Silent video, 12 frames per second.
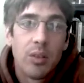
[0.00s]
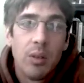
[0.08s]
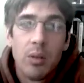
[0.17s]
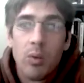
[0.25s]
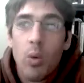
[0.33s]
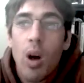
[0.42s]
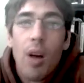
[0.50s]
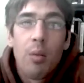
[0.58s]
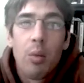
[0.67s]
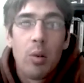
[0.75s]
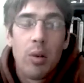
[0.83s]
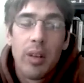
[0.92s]
We were
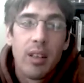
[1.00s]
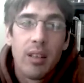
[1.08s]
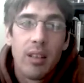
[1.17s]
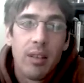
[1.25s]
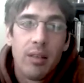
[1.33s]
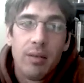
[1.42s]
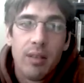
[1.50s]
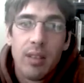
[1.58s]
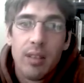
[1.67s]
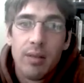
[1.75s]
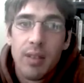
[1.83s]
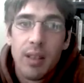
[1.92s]
waterboarding the,
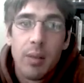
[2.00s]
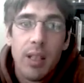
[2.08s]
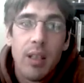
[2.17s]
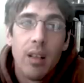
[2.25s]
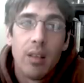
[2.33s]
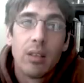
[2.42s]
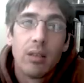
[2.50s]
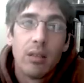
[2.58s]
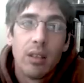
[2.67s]
the Filipinos.